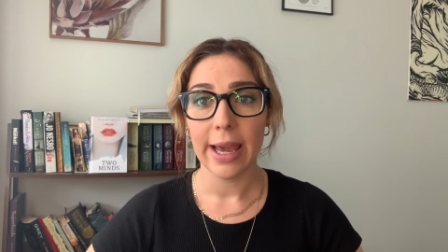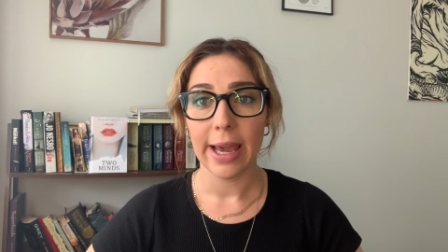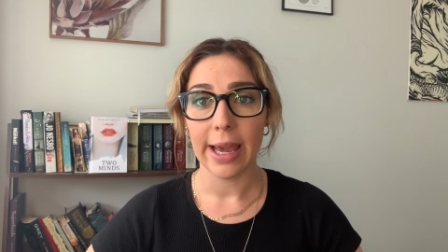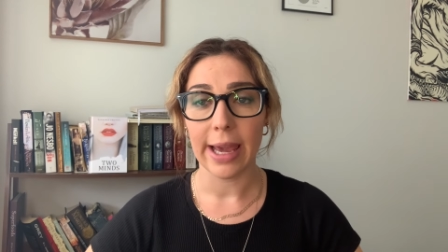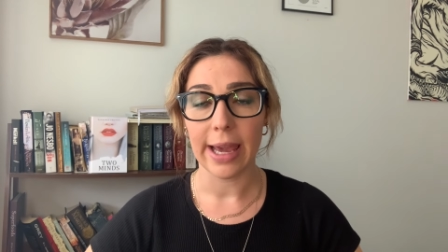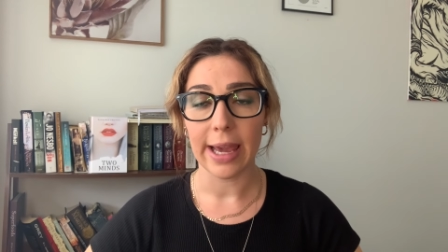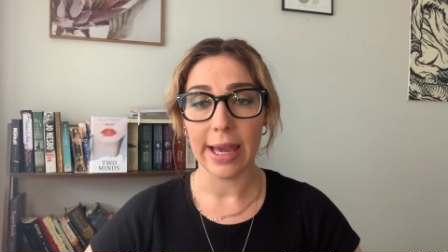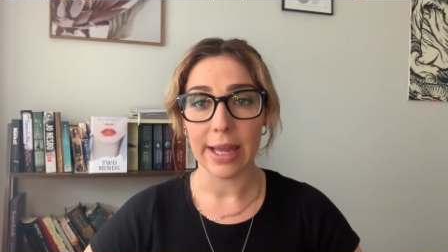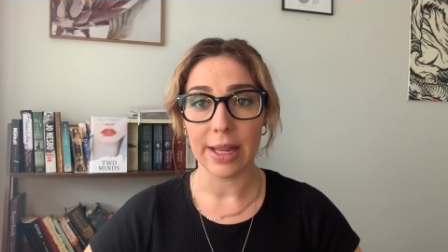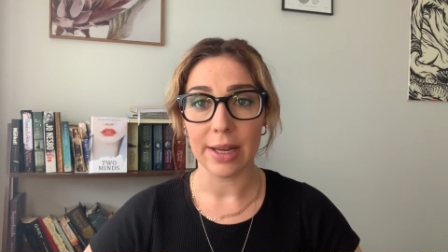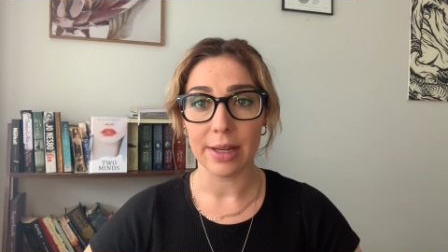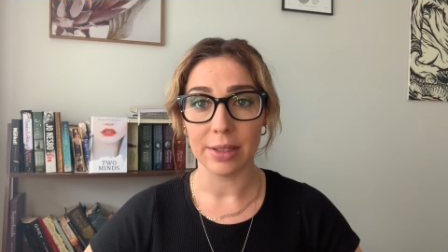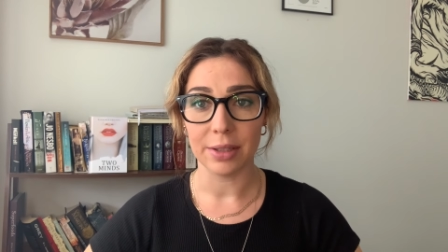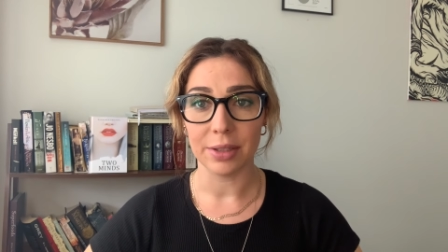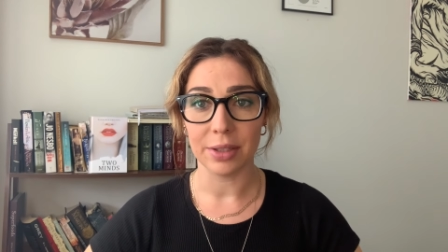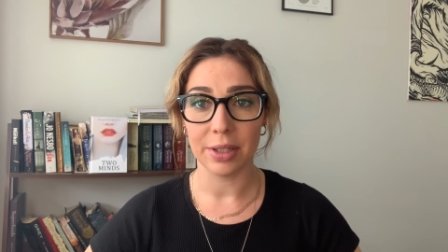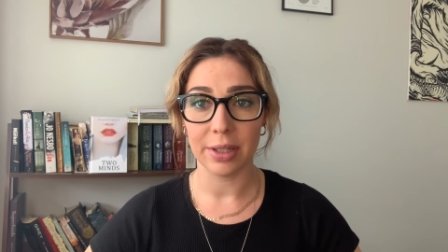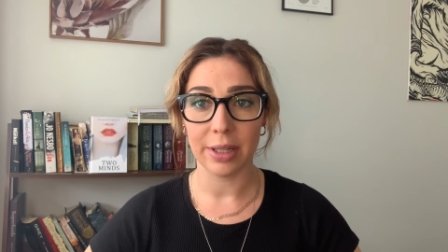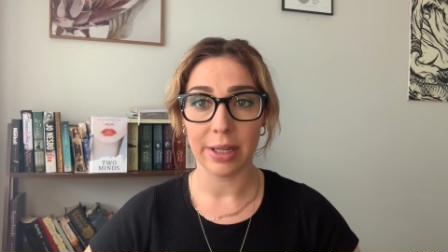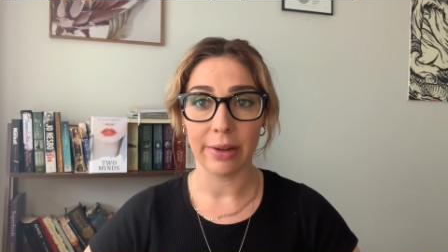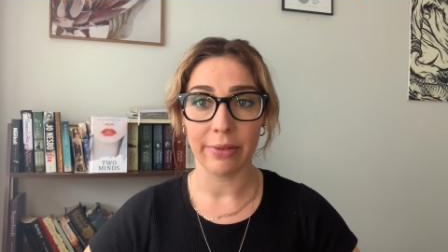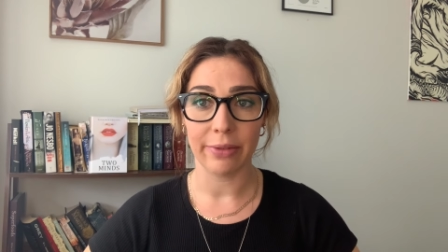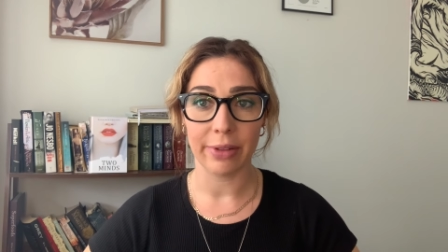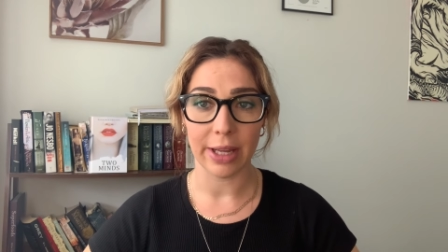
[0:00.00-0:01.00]

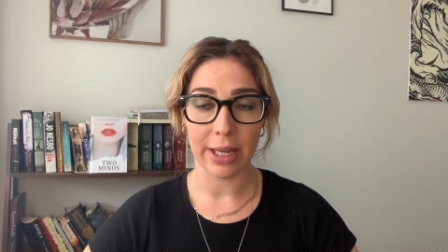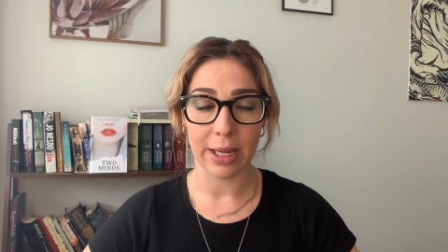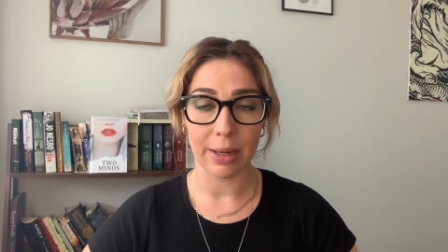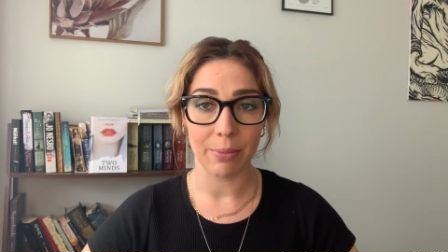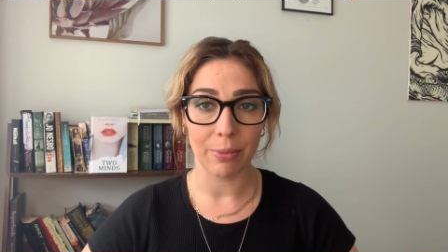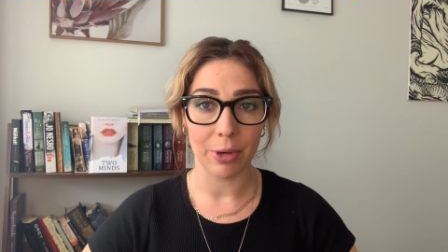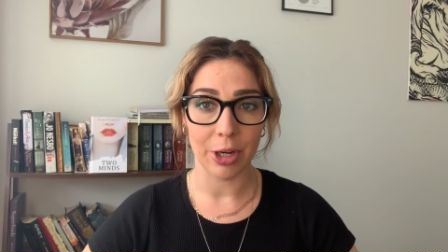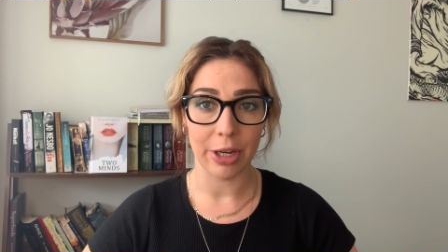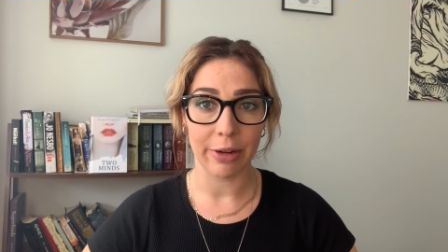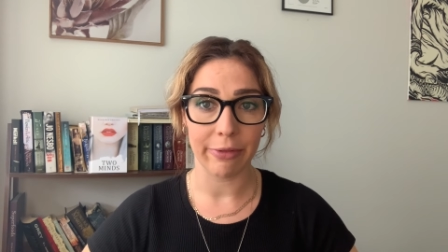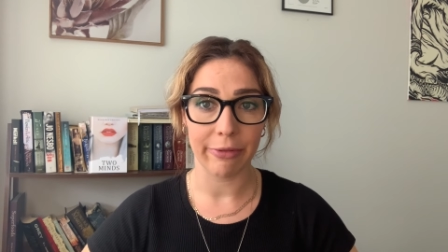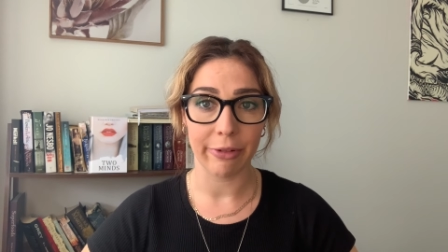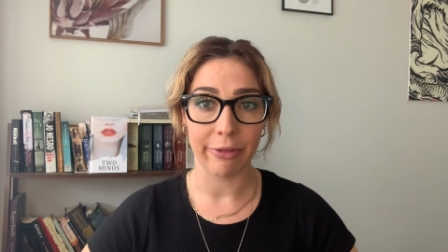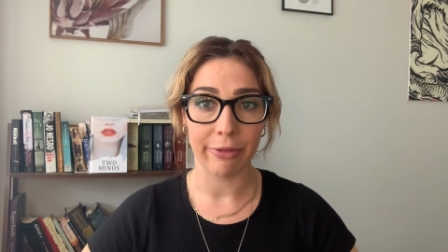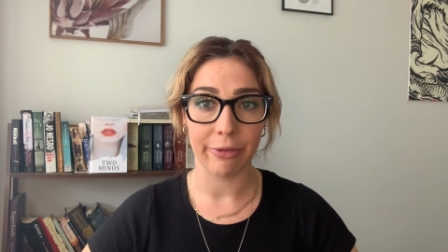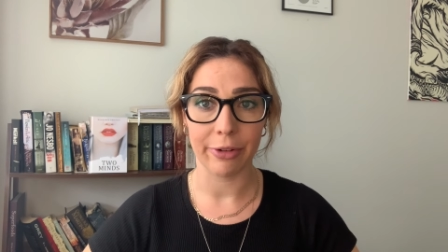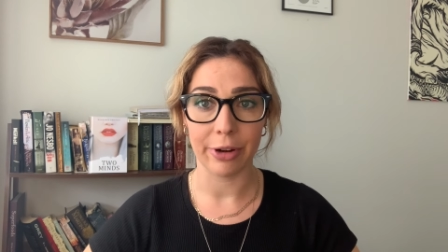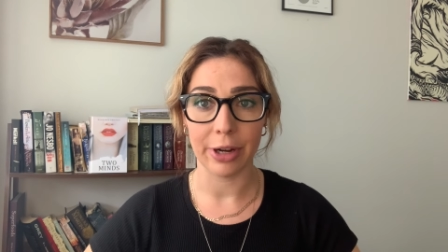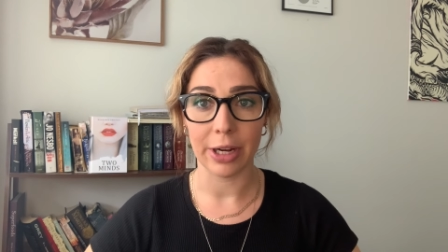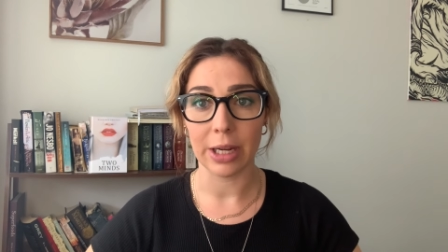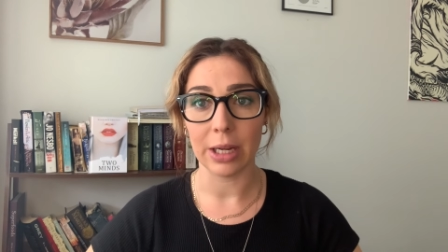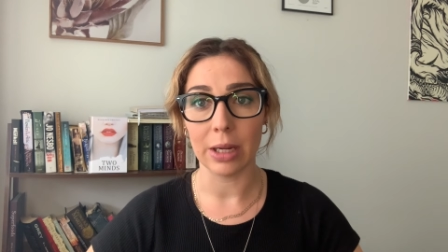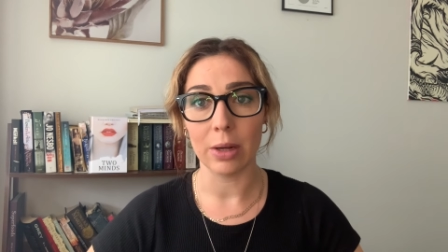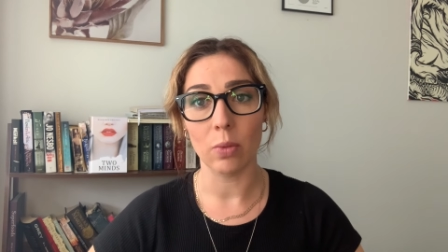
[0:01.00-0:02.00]
and if they can read it for
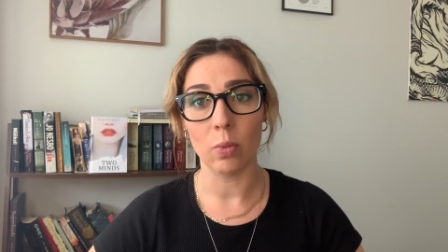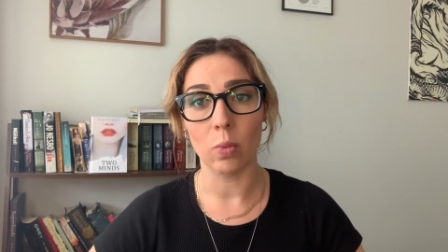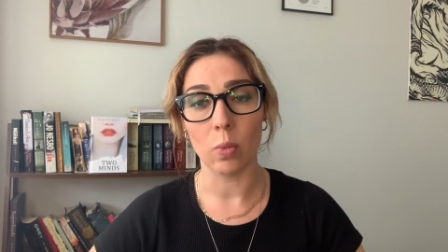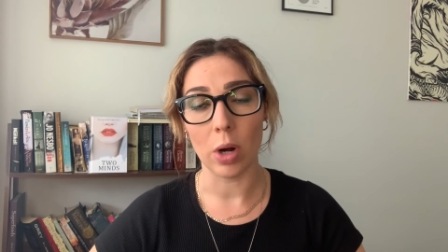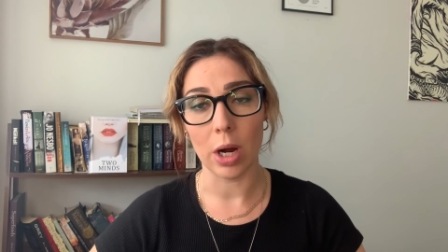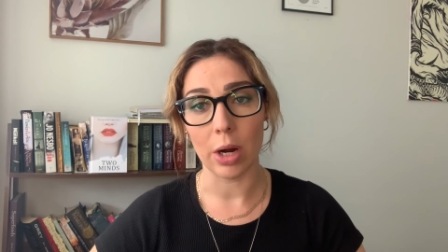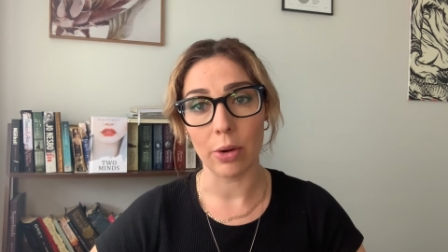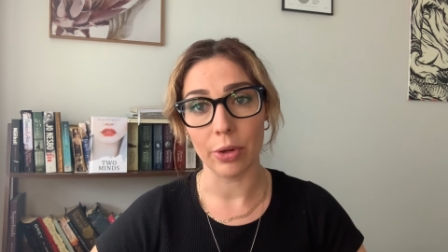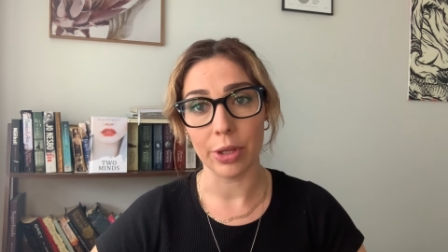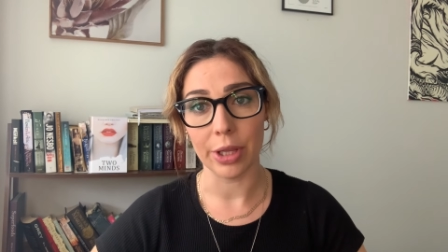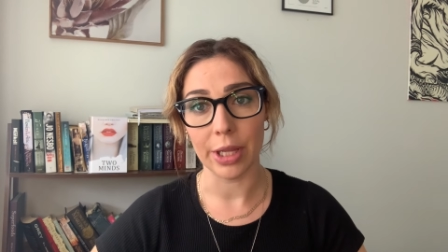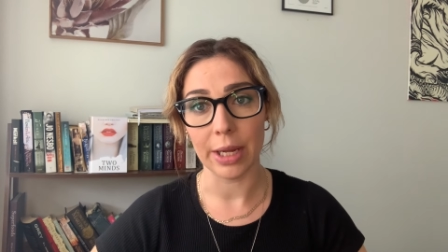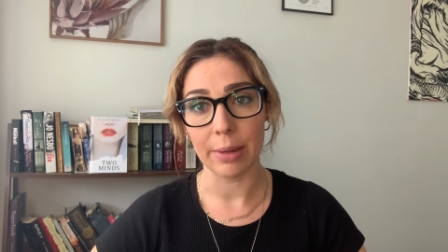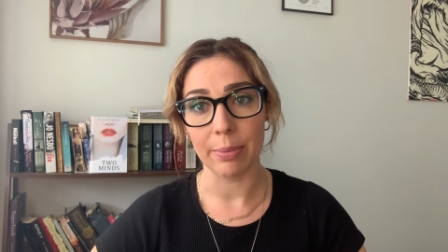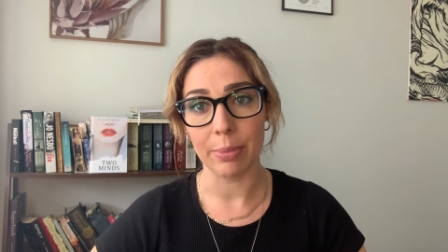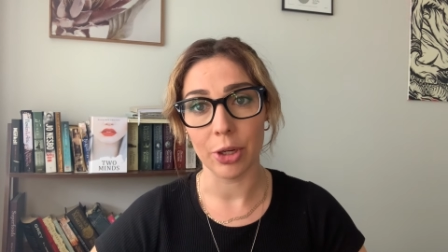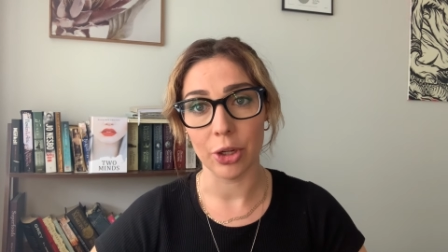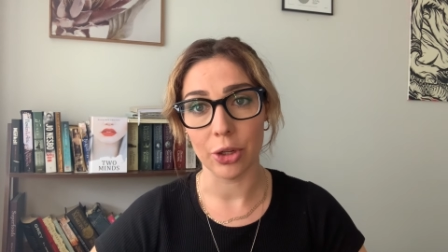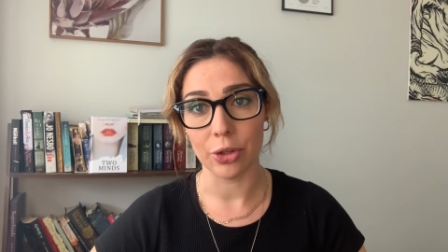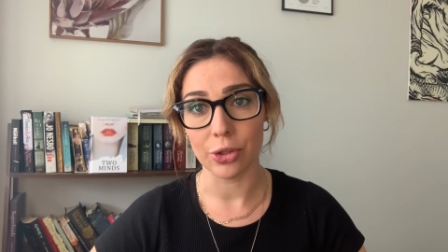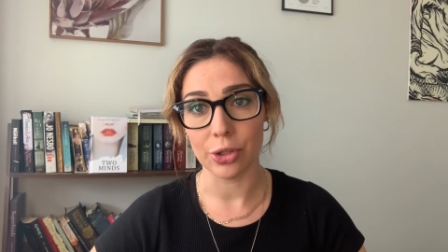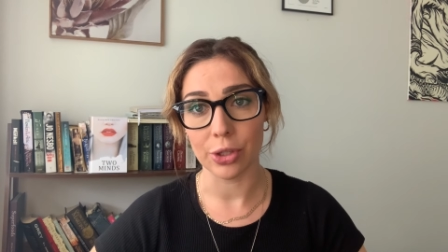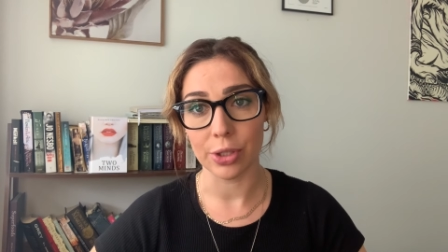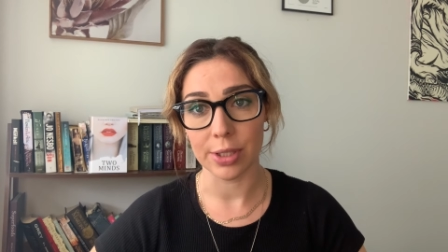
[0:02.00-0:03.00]
free why would they
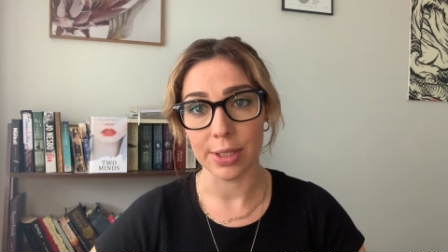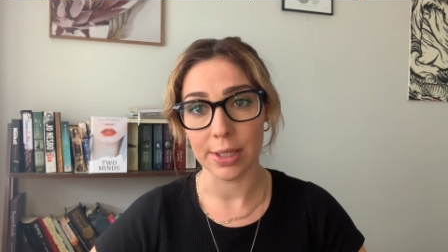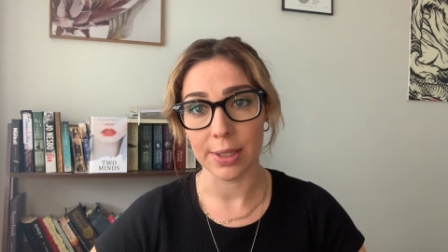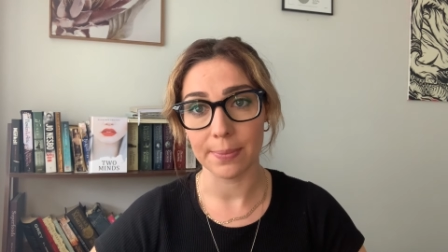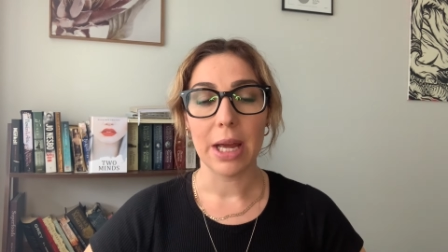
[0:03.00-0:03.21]
purchase it